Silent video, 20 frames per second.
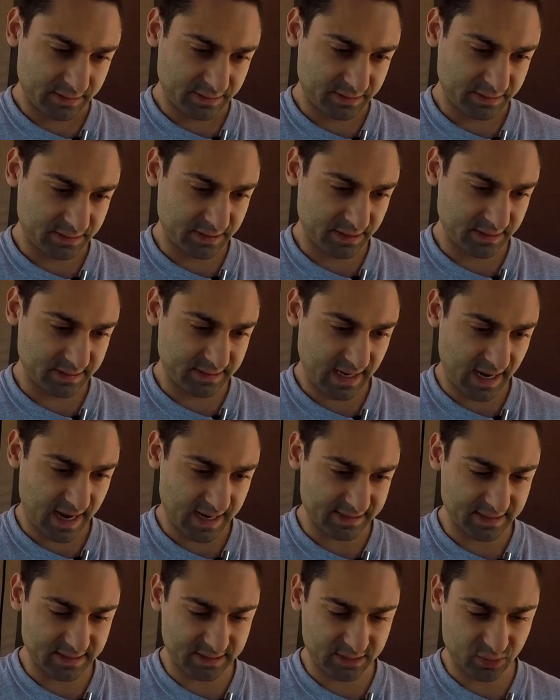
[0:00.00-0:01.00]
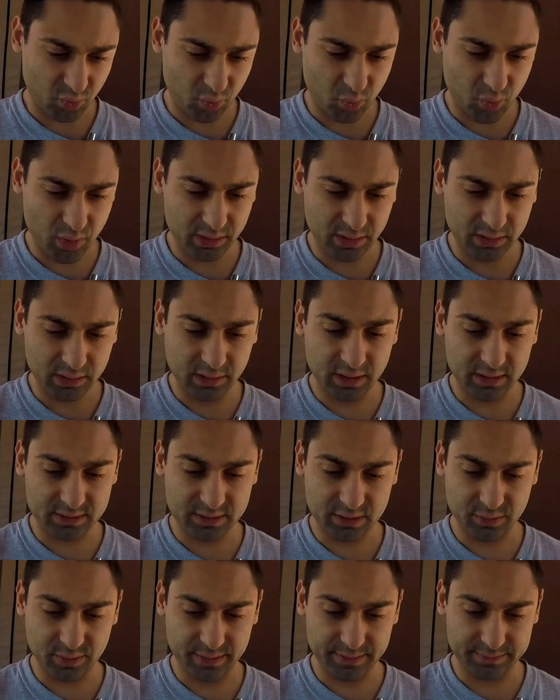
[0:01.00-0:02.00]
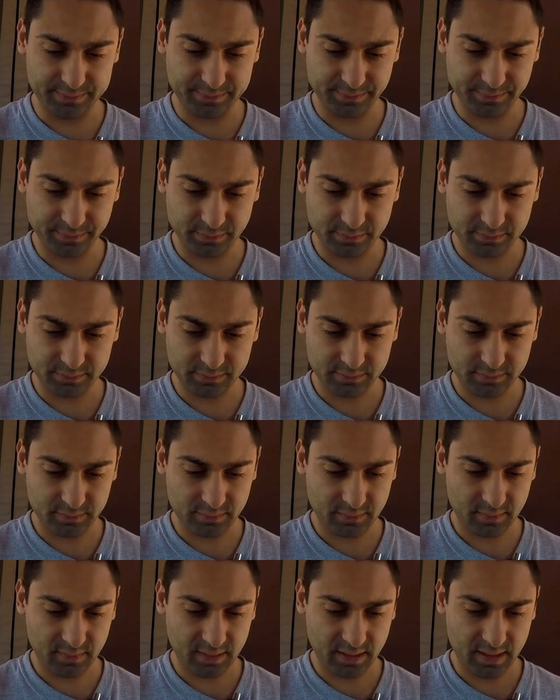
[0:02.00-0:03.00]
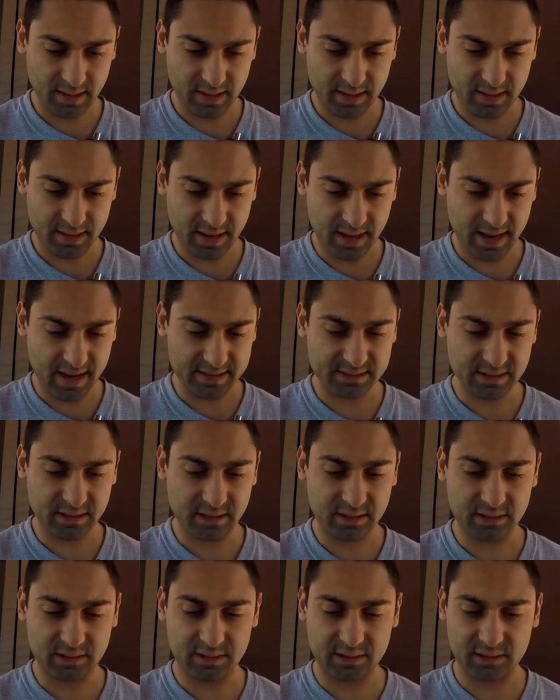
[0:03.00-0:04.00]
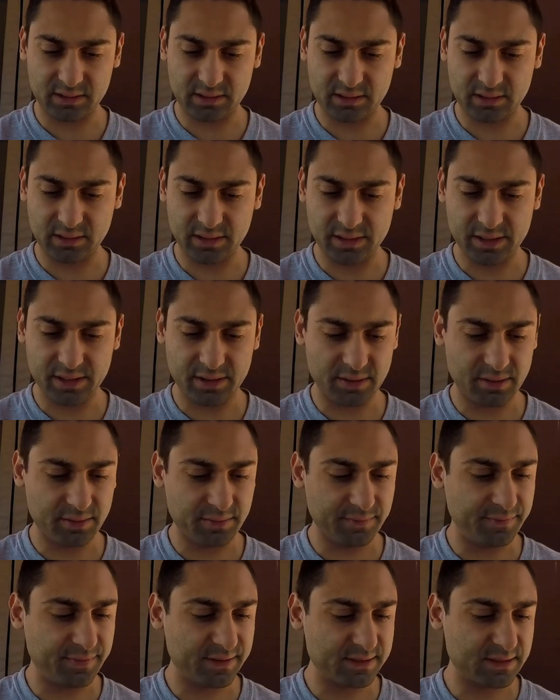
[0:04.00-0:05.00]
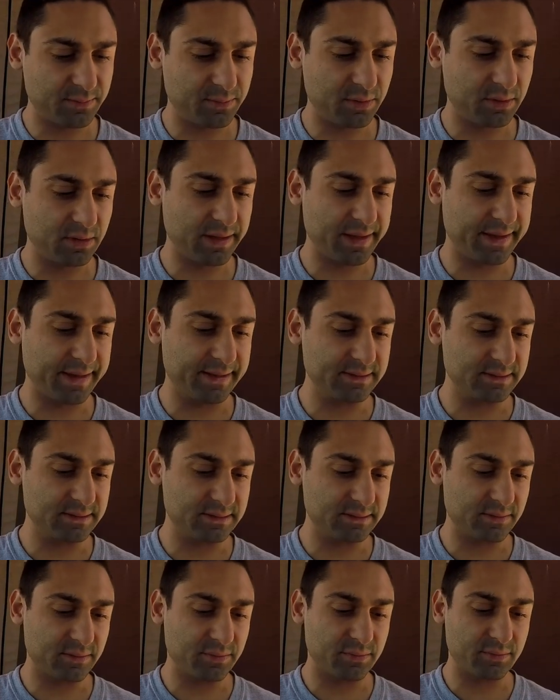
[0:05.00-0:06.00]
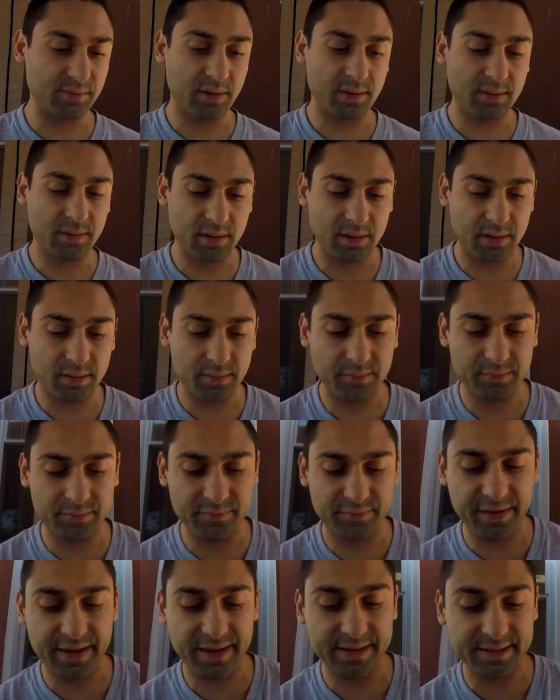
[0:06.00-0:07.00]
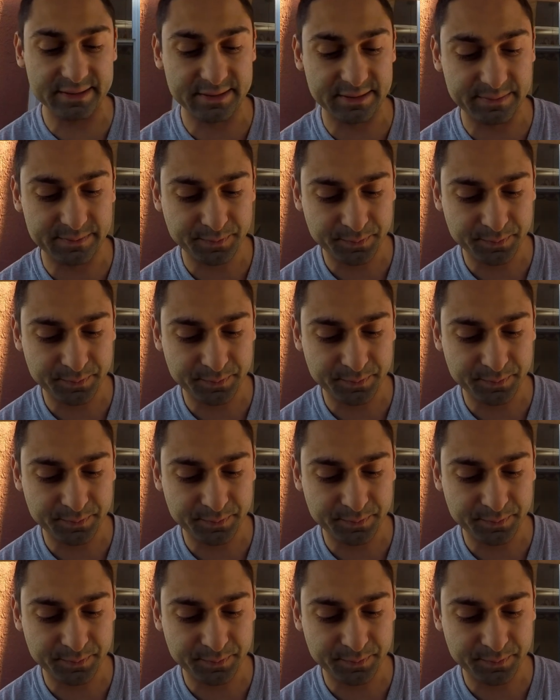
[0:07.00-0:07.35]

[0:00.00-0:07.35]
just has this oily look to it and has a clear visible veins.